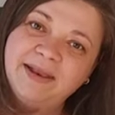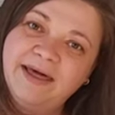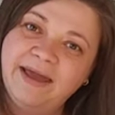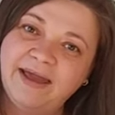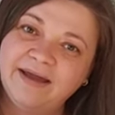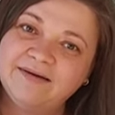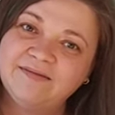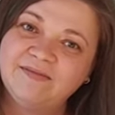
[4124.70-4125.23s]

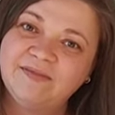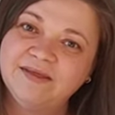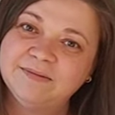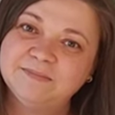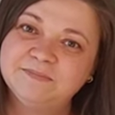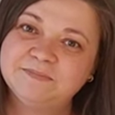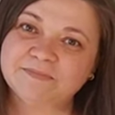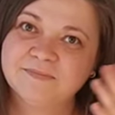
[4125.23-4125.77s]
length.
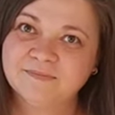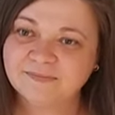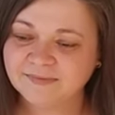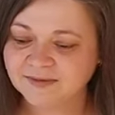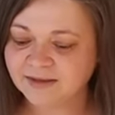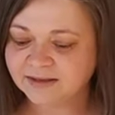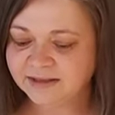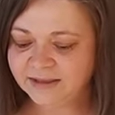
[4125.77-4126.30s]

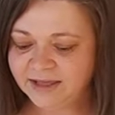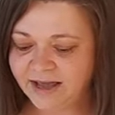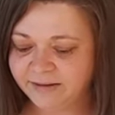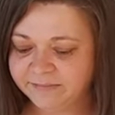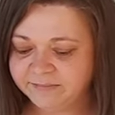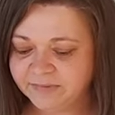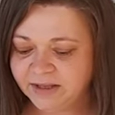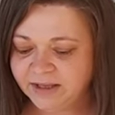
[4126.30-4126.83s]
Yeah,
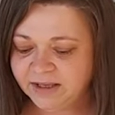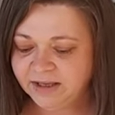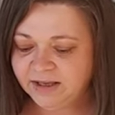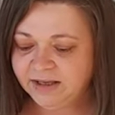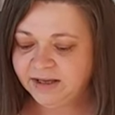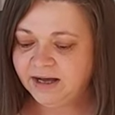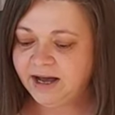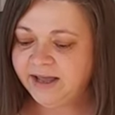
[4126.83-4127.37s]

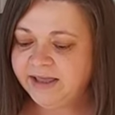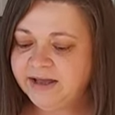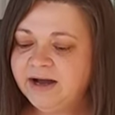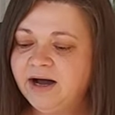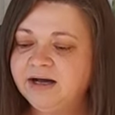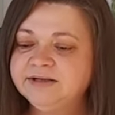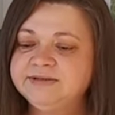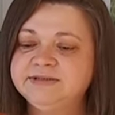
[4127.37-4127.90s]
I
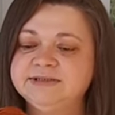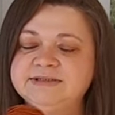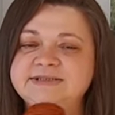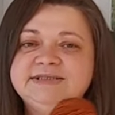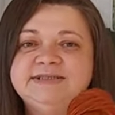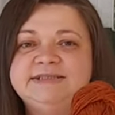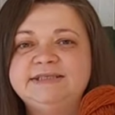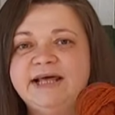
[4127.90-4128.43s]
got
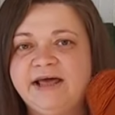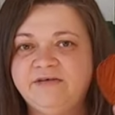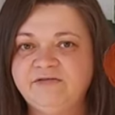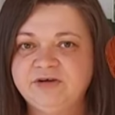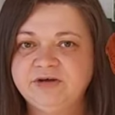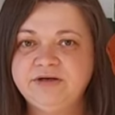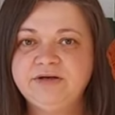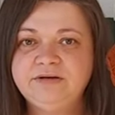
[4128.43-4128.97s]

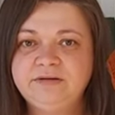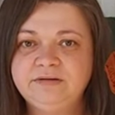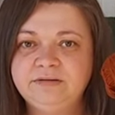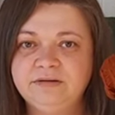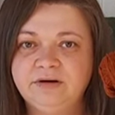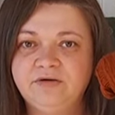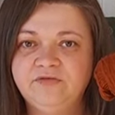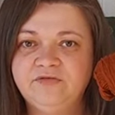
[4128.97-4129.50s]
7
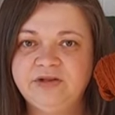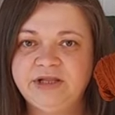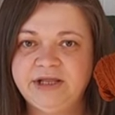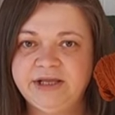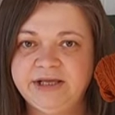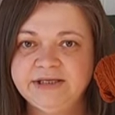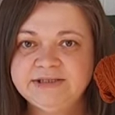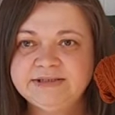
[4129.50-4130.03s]
of
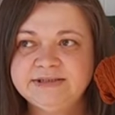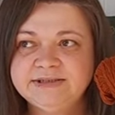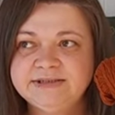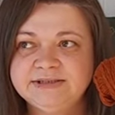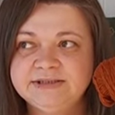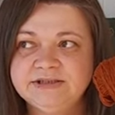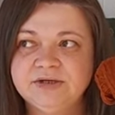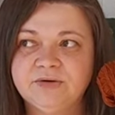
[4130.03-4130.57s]
these,
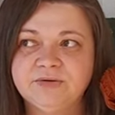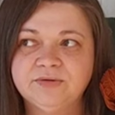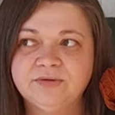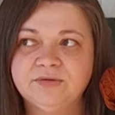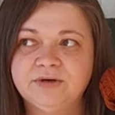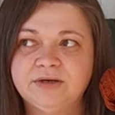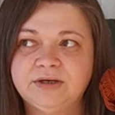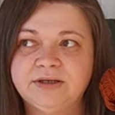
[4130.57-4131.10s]

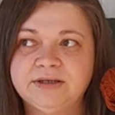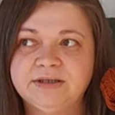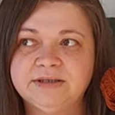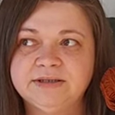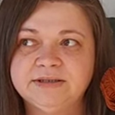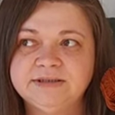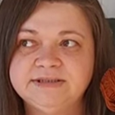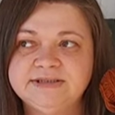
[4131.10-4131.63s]
so
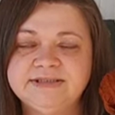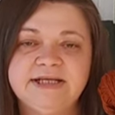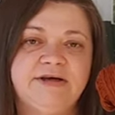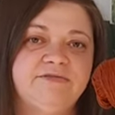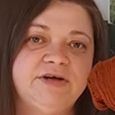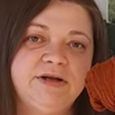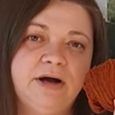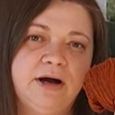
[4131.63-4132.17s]

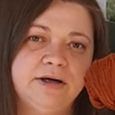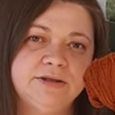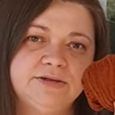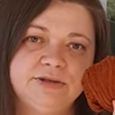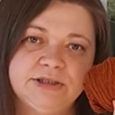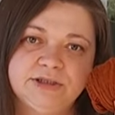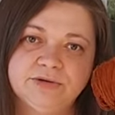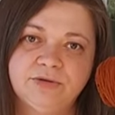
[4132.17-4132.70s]

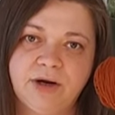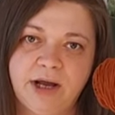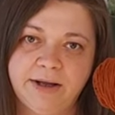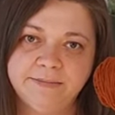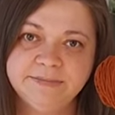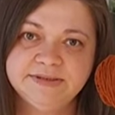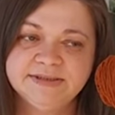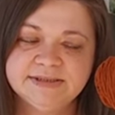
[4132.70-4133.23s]
700
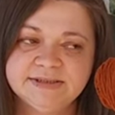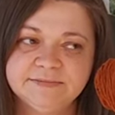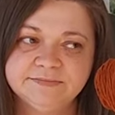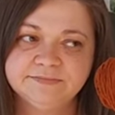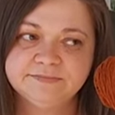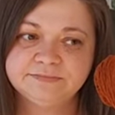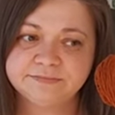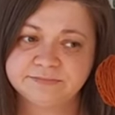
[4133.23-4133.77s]
grams.
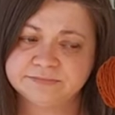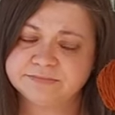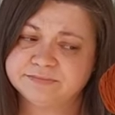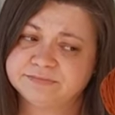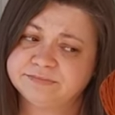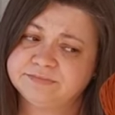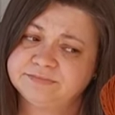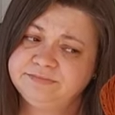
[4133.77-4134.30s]

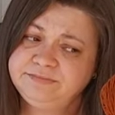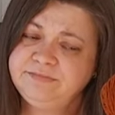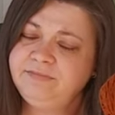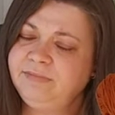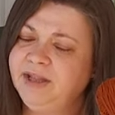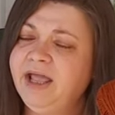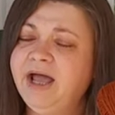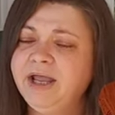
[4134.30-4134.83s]

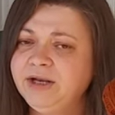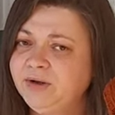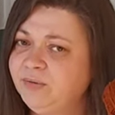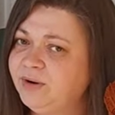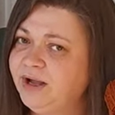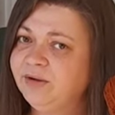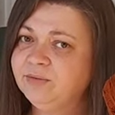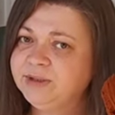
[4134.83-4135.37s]
I
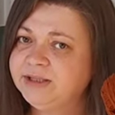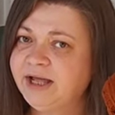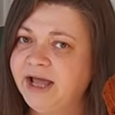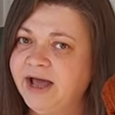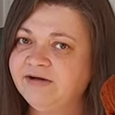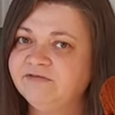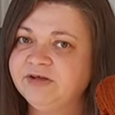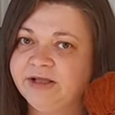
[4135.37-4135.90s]
know I will
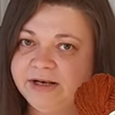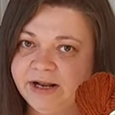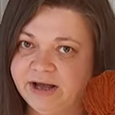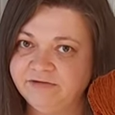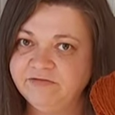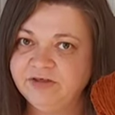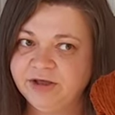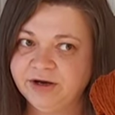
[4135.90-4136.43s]
have
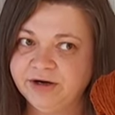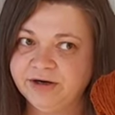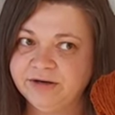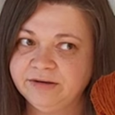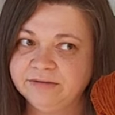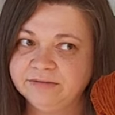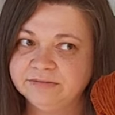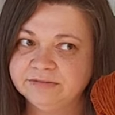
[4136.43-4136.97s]
enough
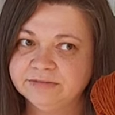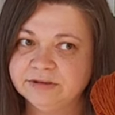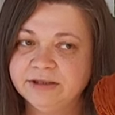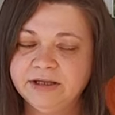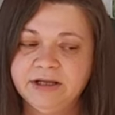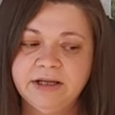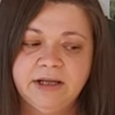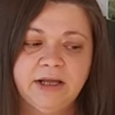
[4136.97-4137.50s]
yarn,
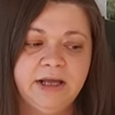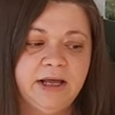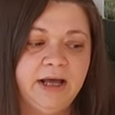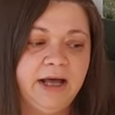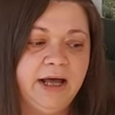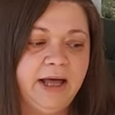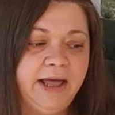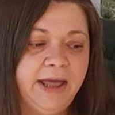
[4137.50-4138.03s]

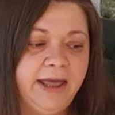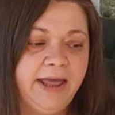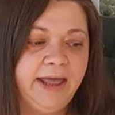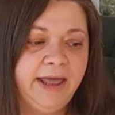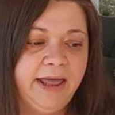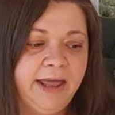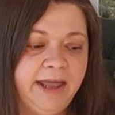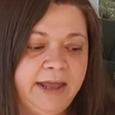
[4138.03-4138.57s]

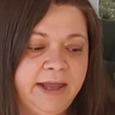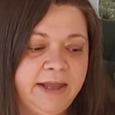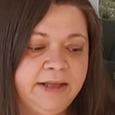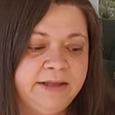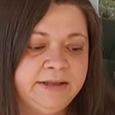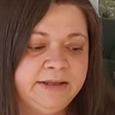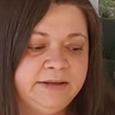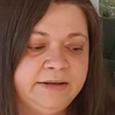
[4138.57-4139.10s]

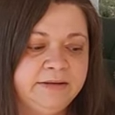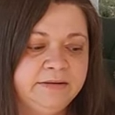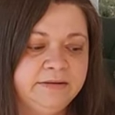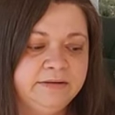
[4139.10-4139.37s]
and